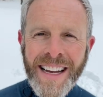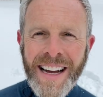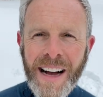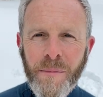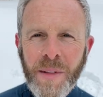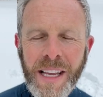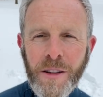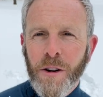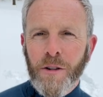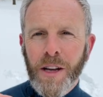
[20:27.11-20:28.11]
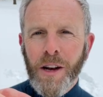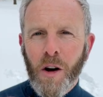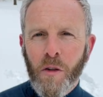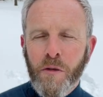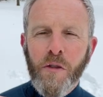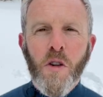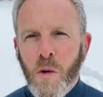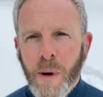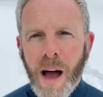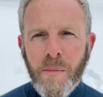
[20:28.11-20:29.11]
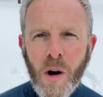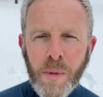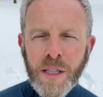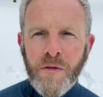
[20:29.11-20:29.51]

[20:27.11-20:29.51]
either, you know, frugal Bond moments